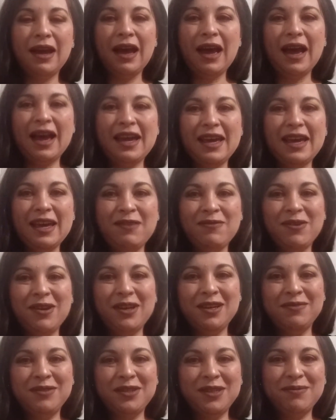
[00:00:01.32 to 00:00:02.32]
Hi and
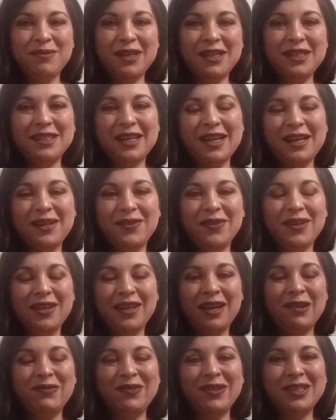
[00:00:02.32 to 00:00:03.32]
welcome to my channel again.